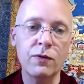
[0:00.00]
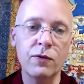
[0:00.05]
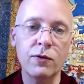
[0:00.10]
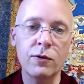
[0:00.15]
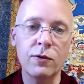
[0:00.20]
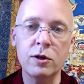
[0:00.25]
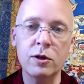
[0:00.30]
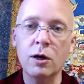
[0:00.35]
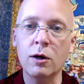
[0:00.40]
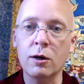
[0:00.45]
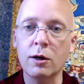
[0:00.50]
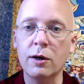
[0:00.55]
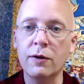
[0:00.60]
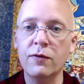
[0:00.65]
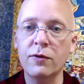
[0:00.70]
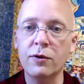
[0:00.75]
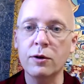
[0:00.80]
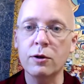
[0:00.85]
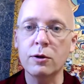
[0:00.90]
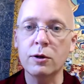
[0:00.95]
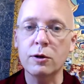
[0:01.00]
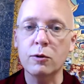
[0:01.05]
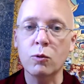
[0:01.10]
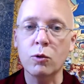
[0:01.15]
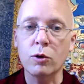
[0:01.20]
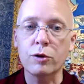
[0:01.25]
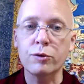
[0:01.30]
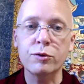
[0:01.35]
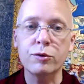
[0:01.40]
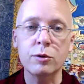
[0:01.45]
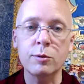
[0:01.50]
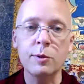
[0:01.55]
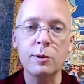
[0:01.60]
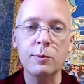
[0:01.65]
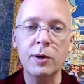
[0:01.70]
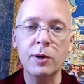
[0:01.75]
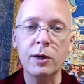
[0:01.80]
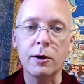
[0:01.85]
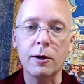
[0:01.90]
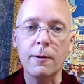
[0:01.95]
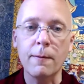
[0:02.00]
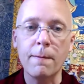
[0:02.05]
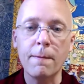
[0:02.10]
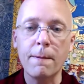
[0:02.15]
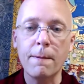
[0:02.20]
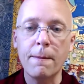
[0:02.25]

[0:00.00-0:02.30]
for Tara. I feel it works a little bit better.